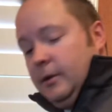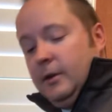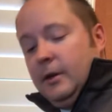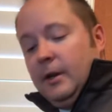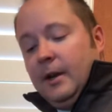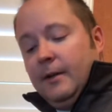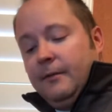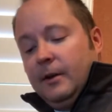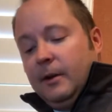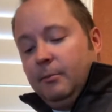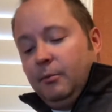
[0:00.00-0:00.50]
Didn't
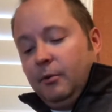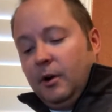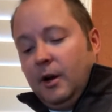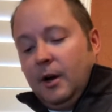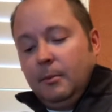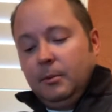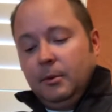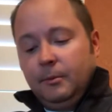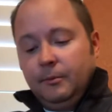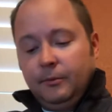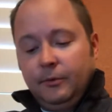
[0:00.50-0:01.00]
have any
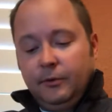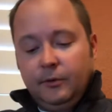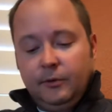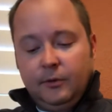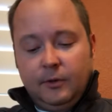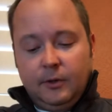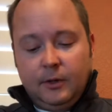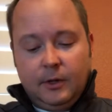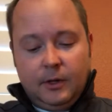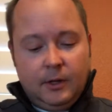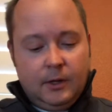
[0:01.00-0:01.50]
problems
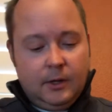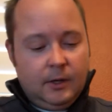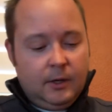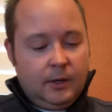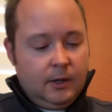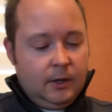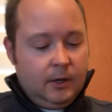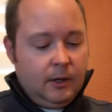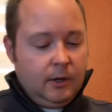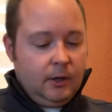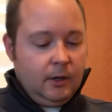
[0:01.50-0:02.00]

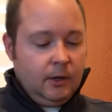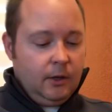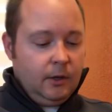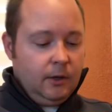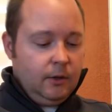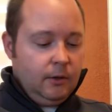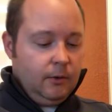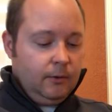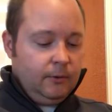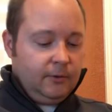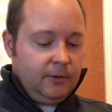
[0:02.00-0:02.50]

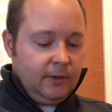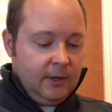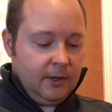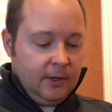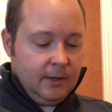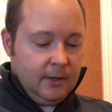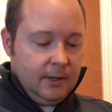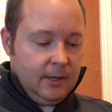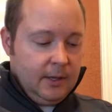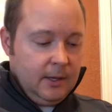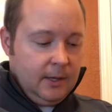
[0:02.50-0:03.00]

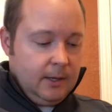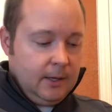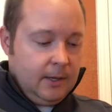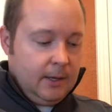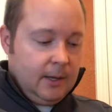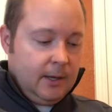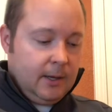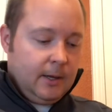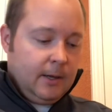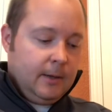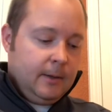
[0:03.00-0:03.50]
using
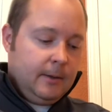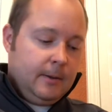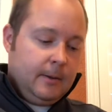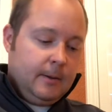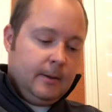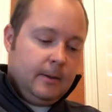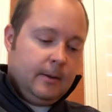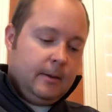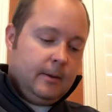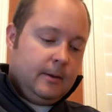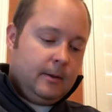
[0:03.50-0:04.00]
the
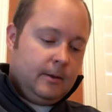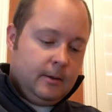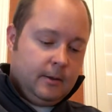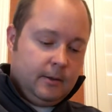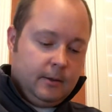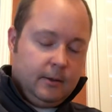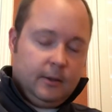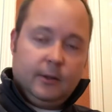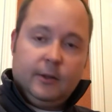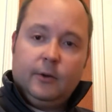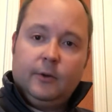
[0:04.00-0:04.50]

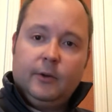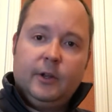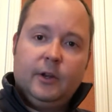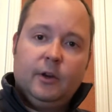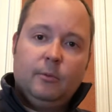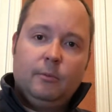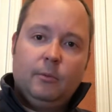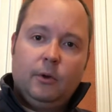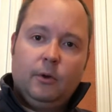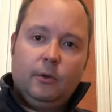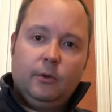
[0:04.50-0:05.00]
little
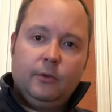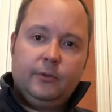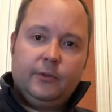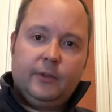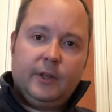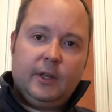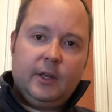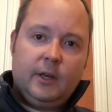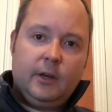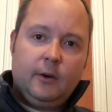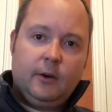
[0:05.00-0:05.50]
ear molds,
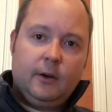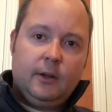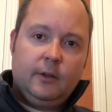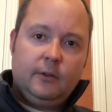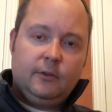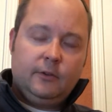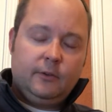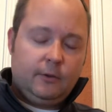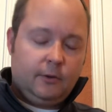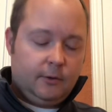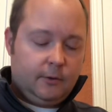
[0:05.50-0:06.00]
the ear
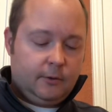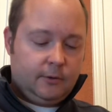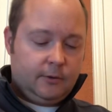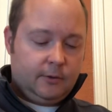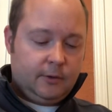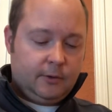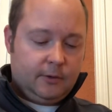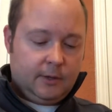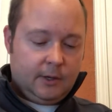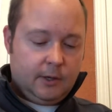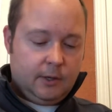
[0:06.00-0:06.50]
inserts
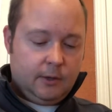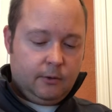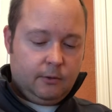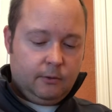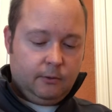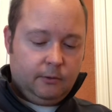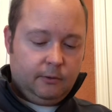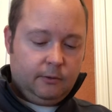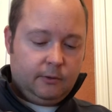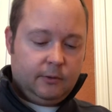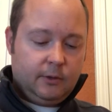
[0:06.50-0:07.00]
that they
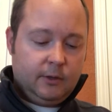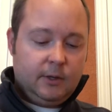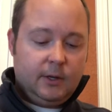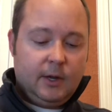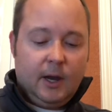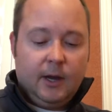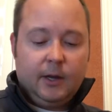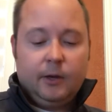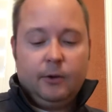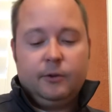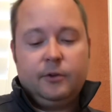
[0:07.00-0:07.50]
use. Did
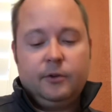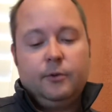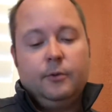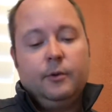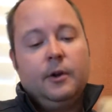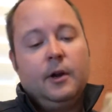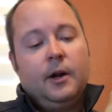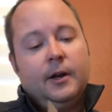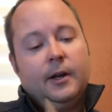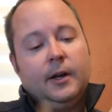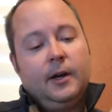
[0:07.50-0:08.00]
not go to an
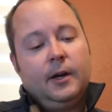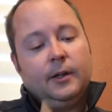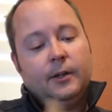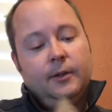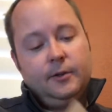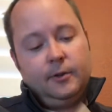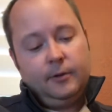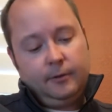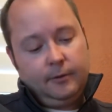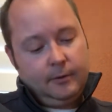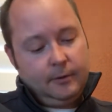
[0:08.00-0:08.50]

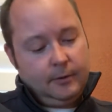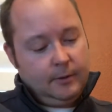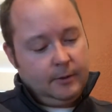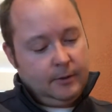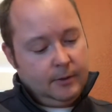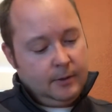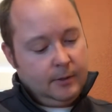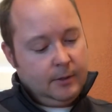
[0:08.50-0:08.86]
audiologist.